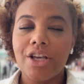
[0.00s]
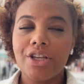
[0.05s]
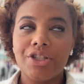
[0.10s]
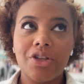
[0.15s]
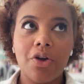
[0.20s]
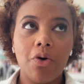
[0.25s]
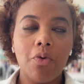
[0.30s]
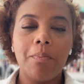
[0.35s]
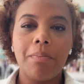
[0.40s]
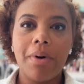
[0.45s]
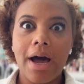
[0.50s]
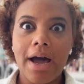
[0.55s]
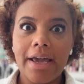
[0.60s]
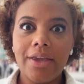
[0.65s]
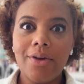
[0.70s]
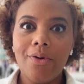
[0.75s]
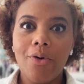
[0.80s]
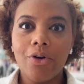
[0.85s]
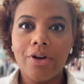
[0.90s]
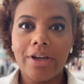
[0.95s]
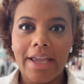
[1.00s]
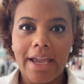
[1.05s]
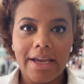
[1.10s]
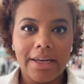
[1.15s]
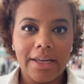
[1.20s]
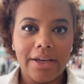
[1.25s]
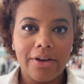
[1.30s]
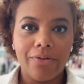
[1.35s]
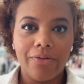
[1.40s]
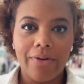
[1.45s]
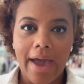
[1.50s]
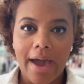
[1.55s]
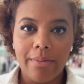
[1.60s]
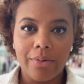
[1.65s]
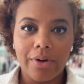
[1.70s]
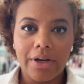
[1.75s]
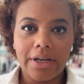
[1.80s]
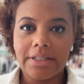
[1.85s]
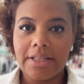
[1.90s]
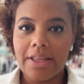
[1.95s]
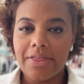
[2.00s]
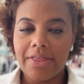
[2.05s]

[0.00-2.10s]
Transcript: So buying organic fabrics